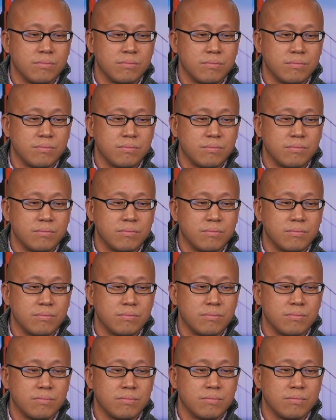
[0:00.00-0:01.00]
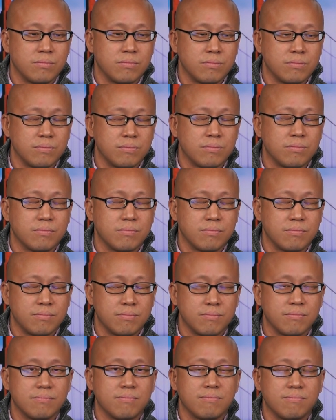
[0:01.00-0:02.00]

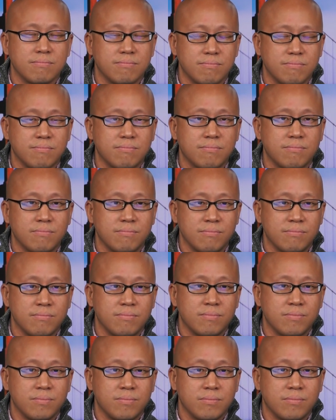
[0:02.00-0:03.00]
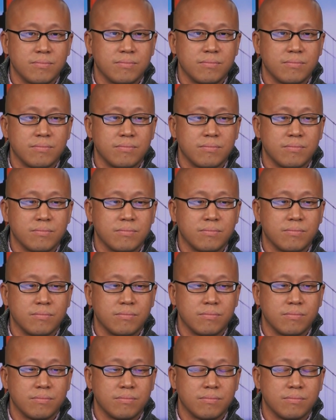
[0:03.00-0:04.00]

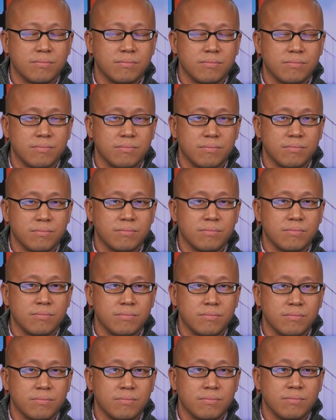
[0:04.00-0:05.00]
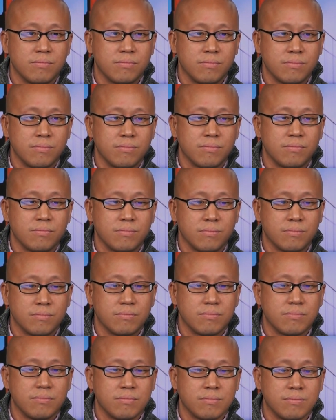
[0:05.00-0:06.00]

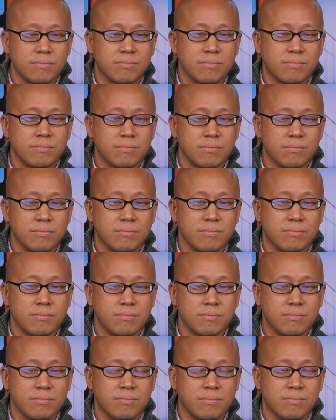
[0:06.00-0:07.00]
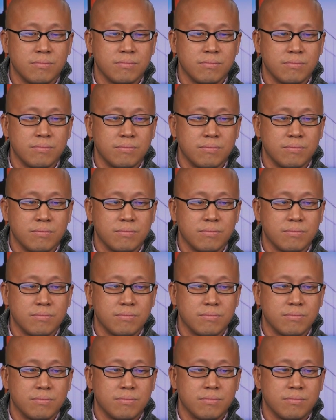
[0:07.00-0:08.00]
(silent)